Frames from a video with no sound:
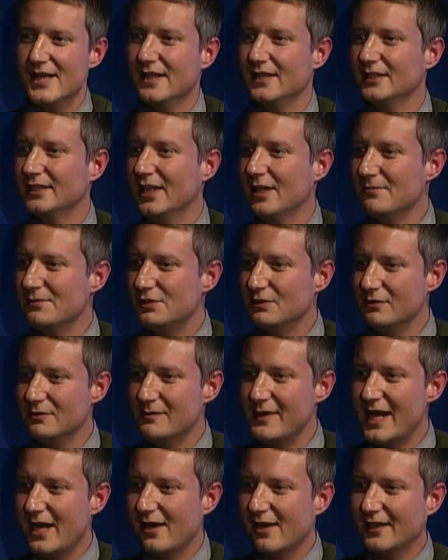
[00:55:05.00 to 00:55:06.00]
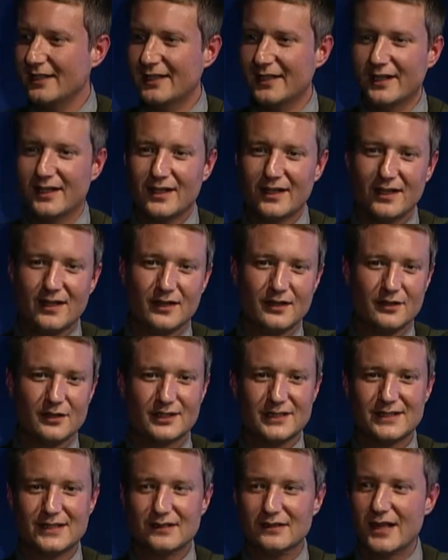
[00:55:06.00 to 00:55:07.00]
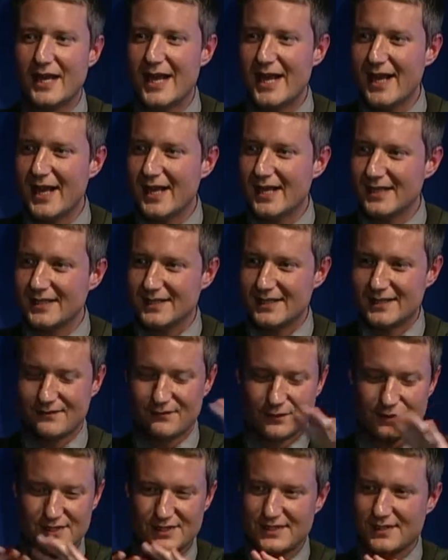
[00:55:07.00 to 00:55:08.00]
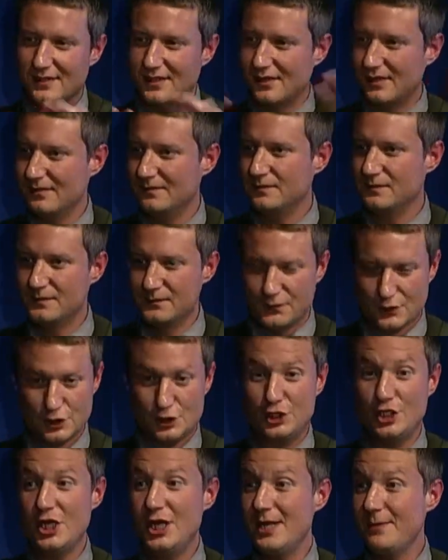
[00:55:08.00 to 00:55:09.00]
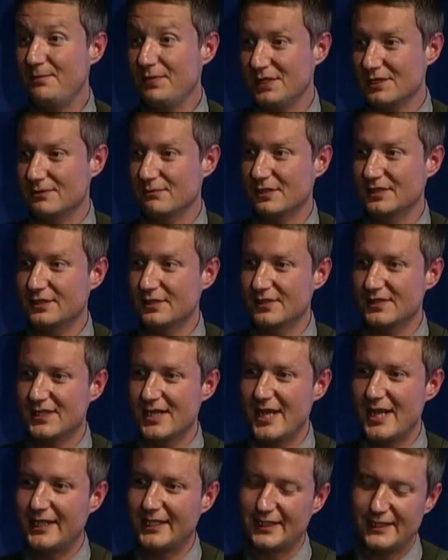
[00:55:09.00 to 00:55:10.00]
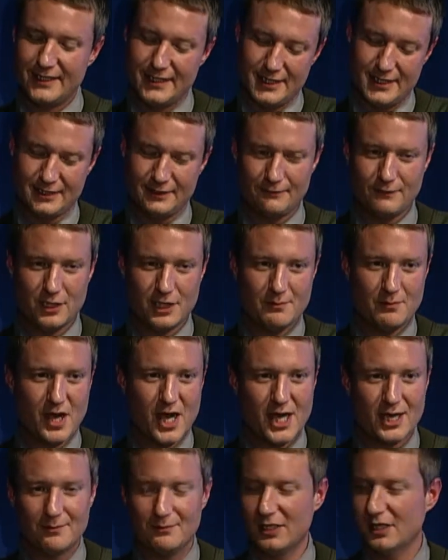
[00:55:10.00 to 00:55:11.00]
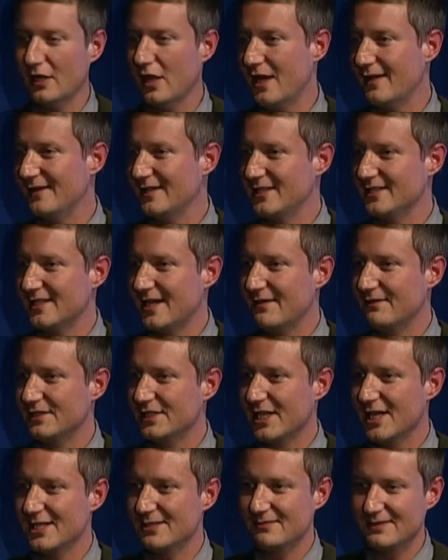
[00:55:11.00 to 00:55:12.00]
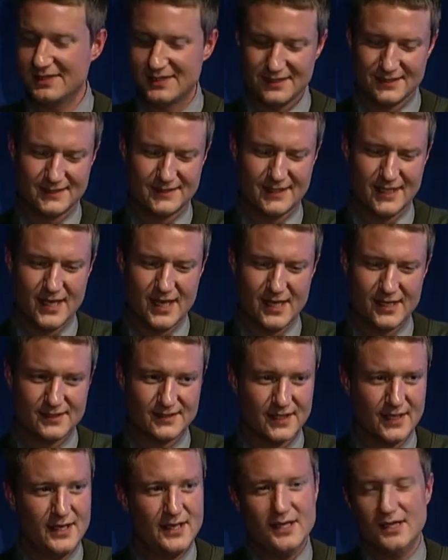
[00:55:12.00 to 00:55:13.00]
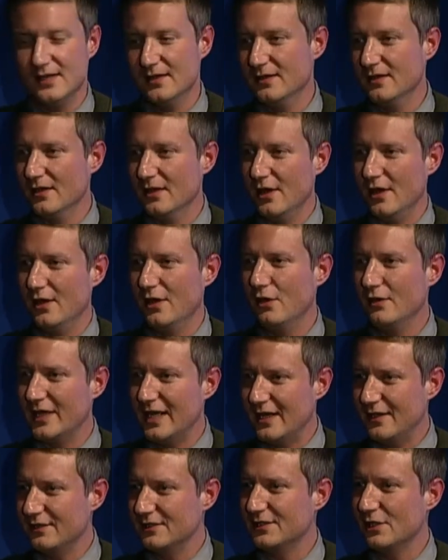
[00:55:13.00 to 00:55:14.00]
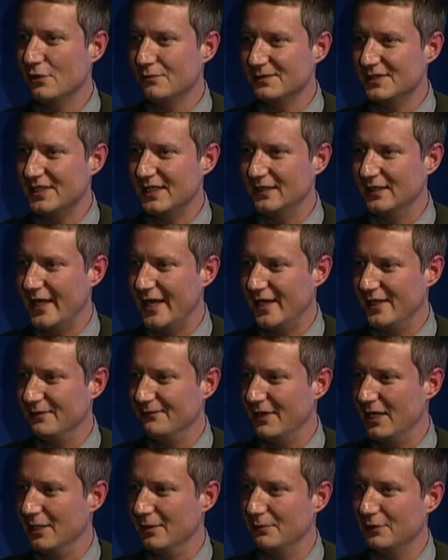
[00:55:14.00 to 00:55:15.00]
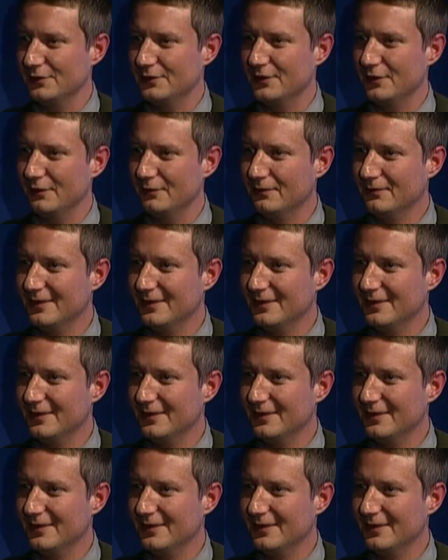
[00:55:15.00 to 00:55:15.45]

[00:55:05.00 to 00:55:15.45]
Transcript: come to America, look at the land for or for cheap is what they're saying. And then at the very bottom of a lot of these advertisements, it says, "Oh yeah, there's homestead land available too."